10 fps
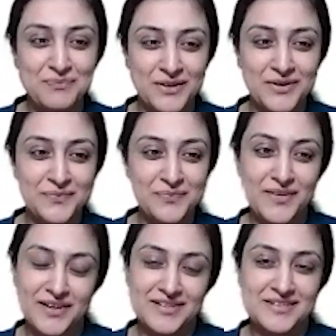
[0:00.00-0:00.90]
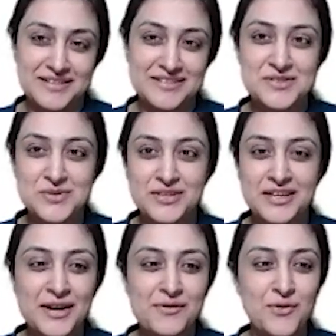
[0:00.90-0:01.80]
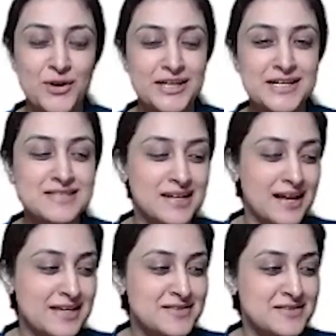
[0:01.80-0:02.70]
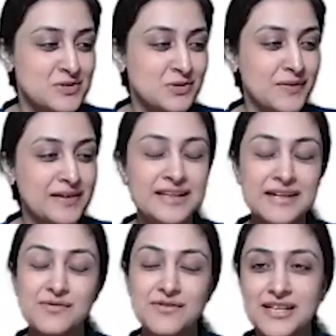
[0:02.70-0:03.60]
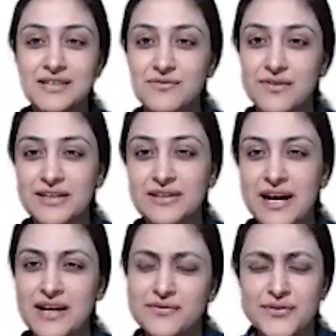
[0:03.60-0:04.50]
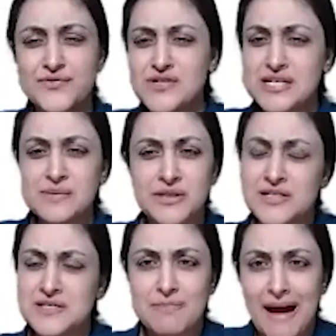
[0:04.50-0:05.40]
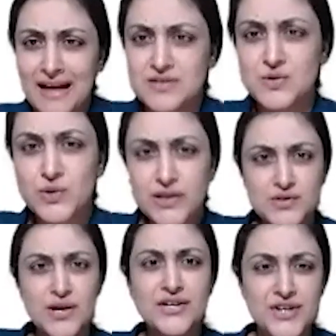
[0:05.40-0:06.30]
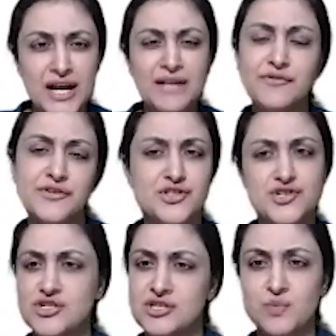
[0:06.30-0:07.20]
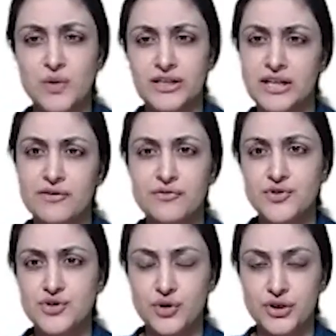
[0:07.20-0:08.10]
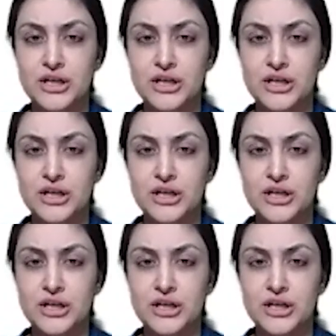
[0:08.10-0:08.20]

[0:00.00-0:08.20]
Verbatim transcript: um, so there are 40 slides so i think one one hour 15 minutes max okay so i'll try and finish it in one hour for sure